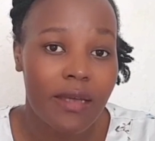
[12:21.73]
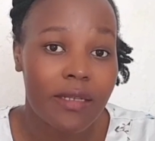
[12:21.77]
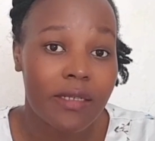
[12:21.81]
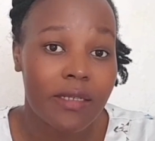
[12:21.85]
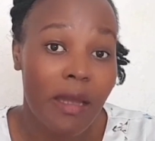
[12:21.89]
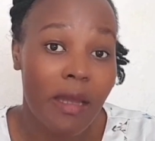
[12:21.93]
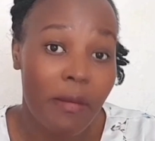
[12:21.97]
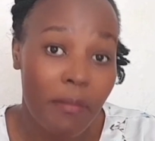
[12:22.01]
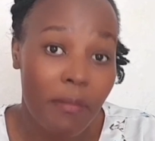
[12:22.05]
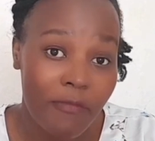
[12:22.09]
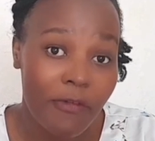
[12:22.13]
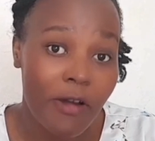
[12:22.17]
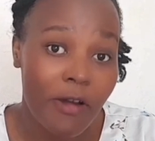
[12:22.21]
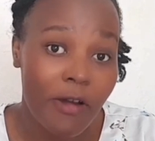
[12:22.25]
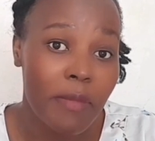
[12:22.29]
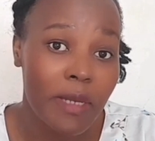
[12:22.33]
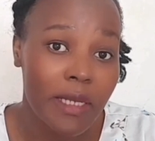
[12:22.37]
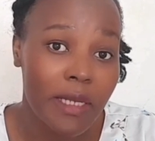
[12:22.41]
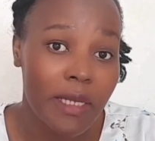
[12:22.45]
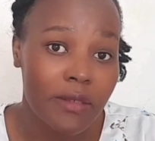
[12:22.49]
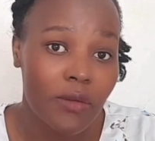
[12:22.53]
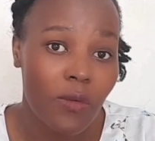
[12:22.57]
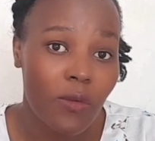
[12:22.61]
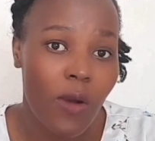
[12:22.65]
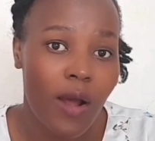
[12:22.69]
Some
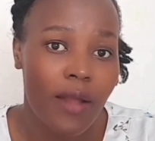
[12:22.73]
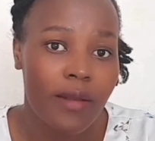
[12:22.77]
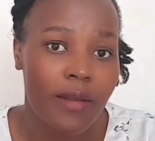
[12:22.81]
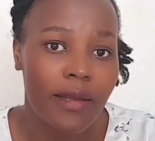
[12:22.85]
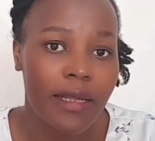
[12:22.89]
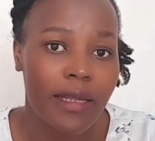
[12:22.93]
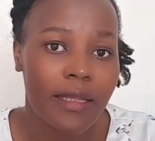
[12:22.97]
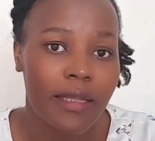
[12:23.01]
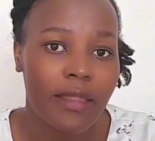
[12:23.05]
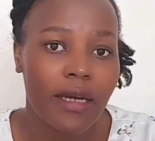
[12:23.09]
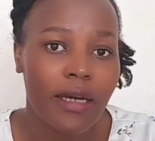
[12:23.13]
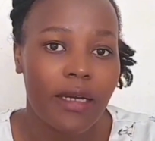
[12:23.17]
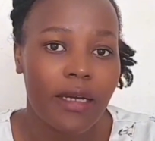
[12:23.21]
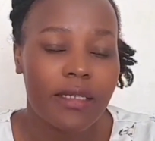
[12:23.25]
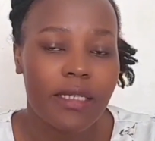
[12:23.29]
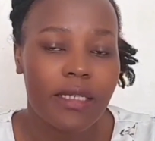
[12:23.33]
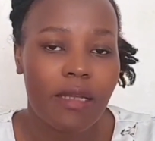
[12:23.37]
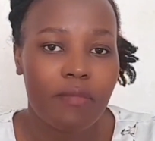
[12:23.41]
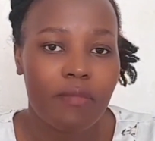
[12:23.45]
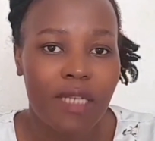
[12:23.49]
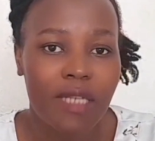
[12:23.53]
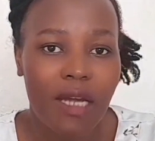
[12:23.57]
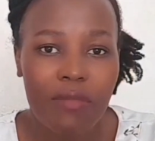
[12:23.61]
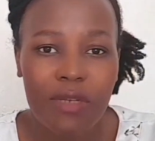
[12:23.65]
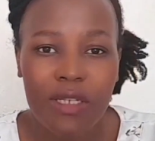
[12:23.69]
families want like that.
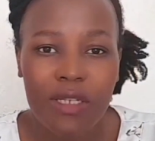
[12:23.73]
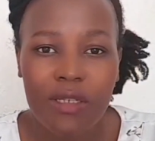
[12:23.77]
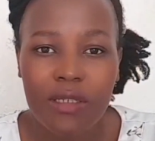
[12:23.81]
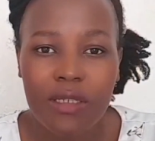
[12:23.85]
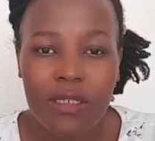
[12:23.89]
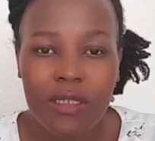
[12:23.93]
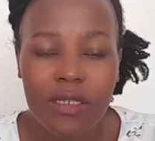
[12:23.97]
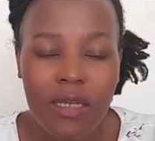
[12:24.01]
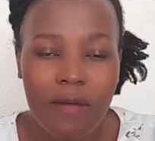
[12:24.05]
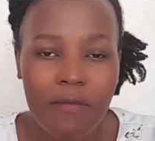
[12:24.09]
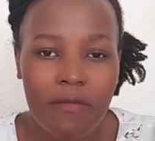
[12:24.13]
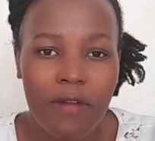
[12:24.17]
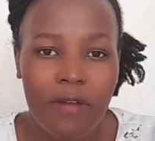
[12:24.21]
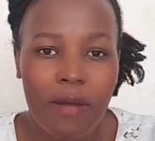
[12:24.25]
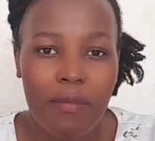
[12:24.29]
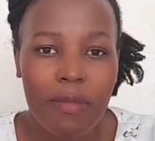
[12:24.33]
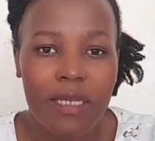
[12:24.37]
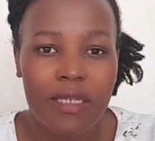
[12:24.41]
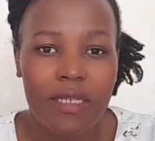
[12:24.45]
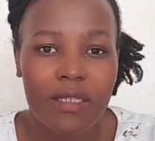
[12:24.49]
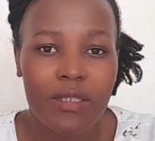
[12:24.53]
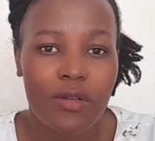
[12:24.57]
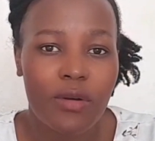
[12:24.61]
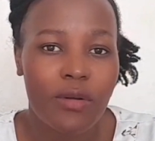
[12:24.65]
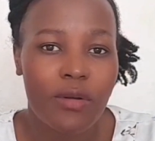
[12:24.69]
Sometimes some
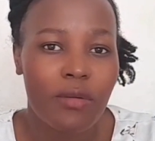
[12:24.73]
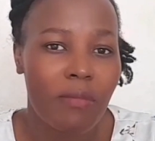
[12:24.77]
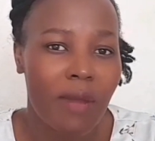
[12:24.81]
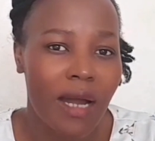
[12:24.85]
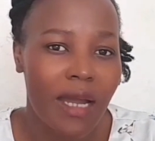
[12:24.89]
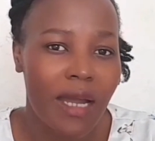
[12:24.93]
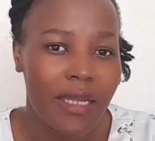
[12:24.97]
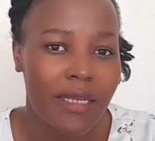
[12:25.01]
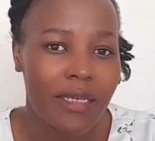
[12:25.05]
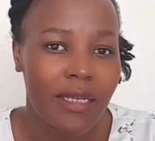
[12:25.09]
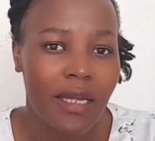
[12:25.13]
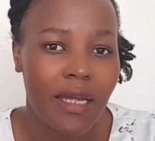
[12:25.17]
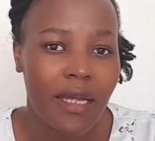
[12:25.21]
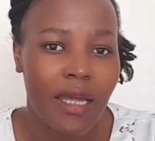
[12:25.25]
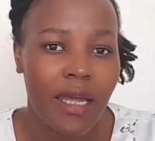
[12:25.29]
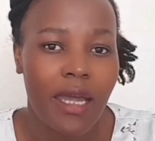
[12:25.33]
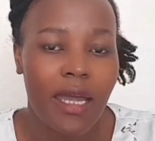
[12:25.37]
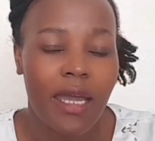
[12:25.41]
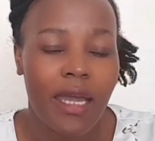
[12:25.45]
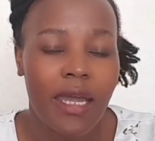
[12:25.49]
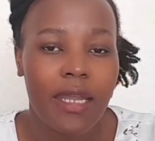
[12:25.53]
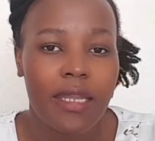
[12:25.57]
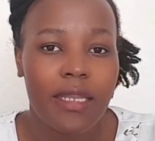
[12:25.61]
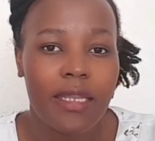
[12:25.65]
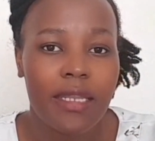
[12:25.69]
families don't mind,
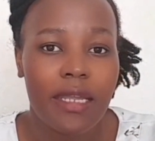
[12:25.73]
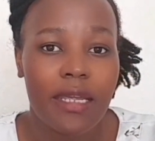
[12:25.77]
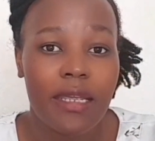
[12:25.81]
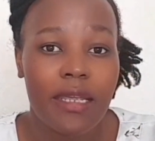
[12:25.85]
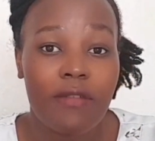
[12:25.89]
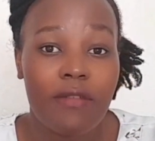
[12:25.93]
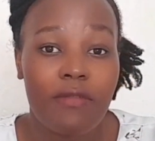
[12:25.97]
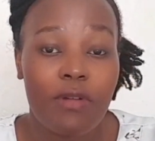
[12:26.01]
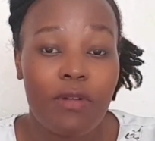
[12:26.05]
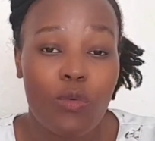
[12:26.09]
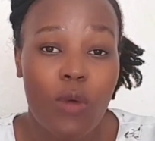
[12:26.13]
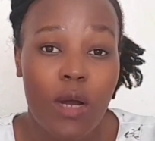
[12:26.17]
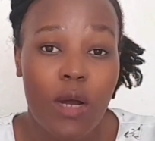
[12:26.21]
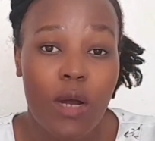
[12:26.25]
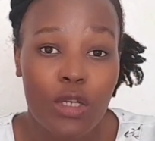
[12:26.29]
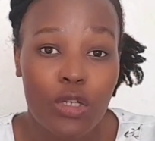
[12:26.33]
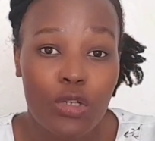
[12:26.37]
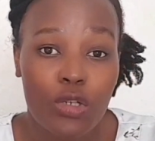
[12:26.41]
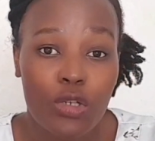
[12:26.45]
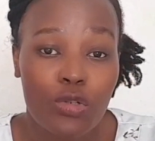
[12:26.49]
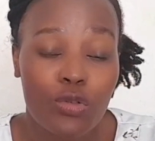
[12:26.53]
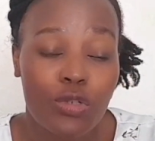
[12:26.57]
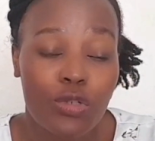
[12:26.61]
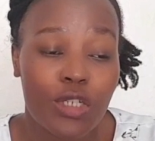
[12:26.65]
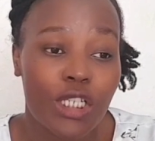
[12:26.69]
and they even want
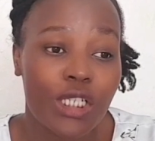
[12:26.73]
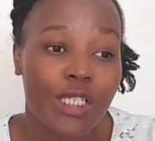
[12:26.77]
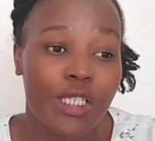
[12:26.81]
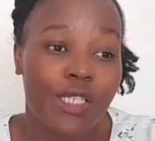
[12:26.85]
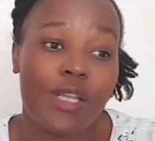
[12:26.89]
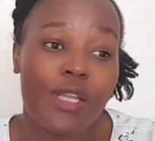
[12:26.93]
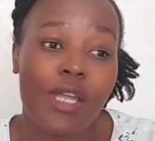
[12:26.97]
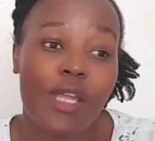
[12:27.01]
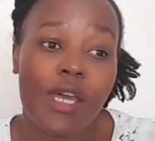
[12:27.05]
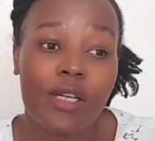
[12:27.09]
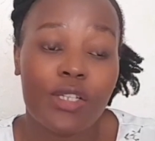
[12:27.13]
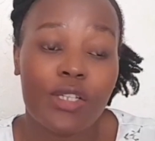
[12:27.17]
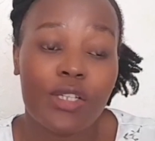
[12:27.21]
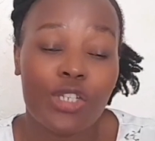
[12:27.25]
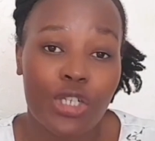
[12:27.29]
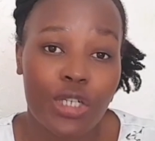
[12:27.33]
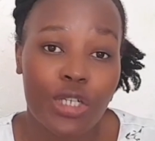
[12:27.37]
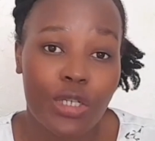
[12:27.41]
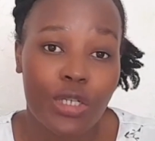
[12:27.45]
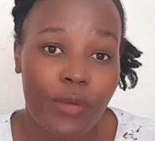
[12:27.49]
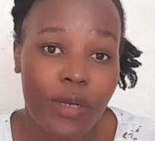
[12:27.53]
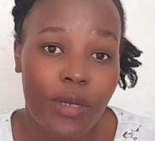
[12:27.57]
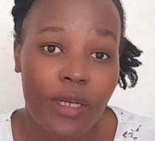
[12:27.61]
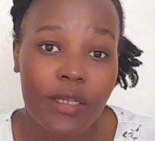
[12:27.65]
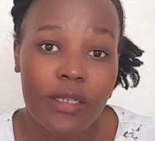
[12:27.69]
you to teach their
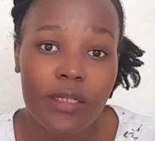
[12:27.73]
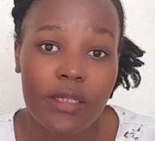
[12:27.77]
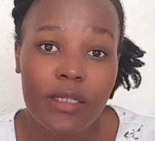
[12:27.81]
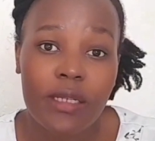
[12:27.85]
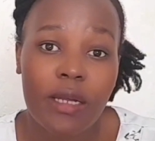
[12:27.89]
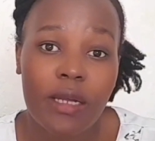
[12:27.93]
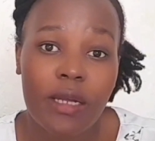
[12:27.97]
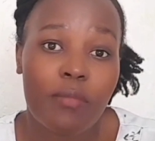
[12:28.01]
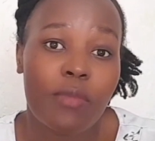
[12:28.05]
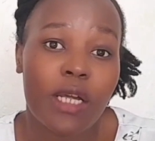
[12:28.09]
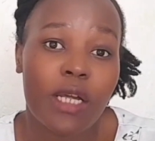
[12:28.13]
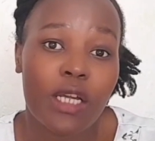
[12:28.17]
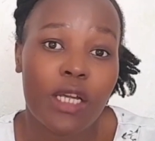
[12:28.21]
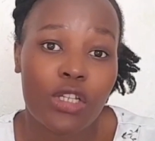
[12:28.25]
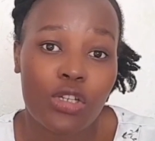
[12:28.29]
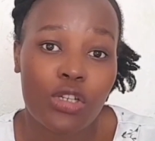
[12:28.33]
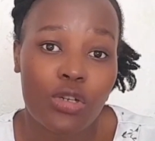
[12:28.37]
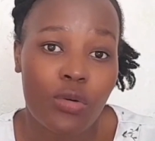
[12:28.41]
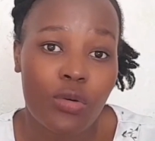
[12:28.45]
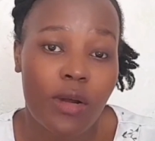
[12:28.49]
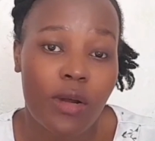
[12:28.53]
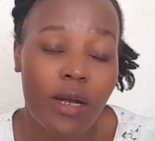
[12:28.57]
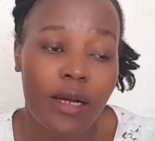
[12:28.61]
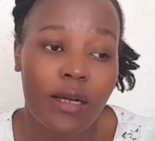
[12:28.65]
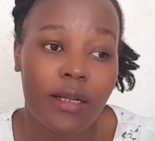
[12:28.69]
children some
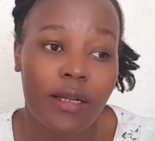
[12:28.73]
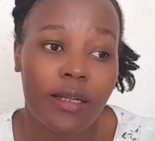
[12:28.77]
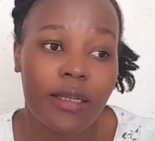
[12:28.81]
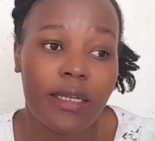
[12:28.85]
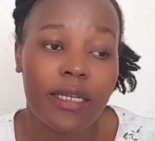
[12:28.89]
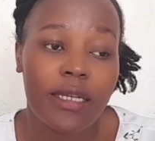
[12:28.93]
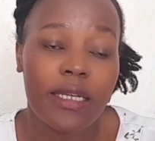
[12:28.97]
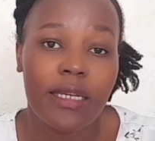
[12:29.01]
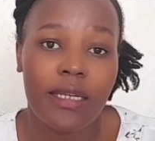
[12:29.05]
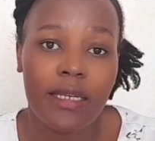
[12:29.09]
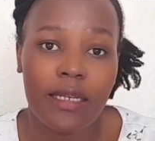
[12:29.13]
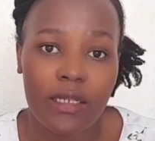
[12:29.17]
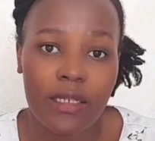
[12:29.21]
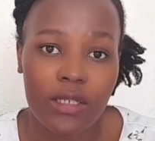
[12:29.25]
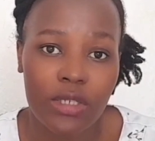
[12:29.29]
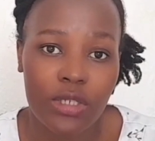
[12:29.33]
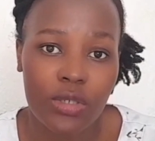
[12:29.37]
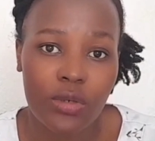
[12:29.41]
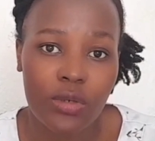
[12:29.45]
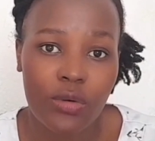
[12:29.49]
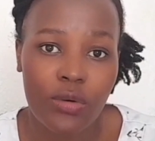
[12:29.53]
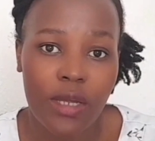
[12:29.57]
extra English.